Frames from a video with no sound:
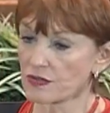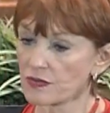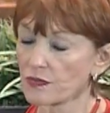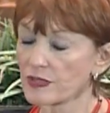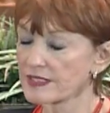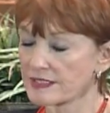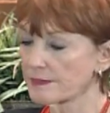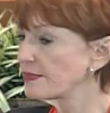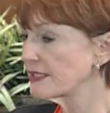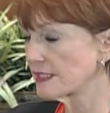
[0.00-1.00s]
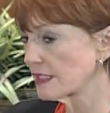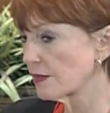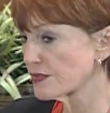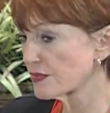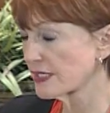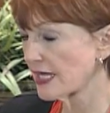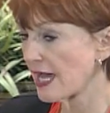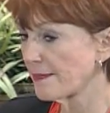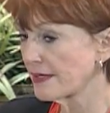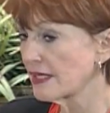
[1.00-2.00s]
We simply didn't know what was going to happen.
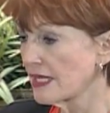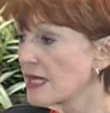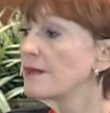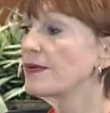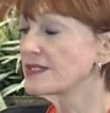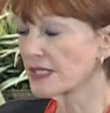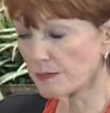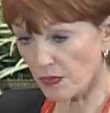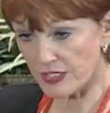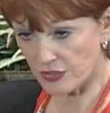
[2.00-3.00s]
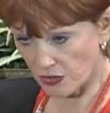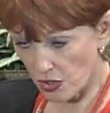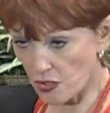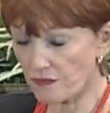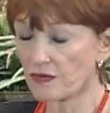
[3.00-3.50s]
President Moi took over from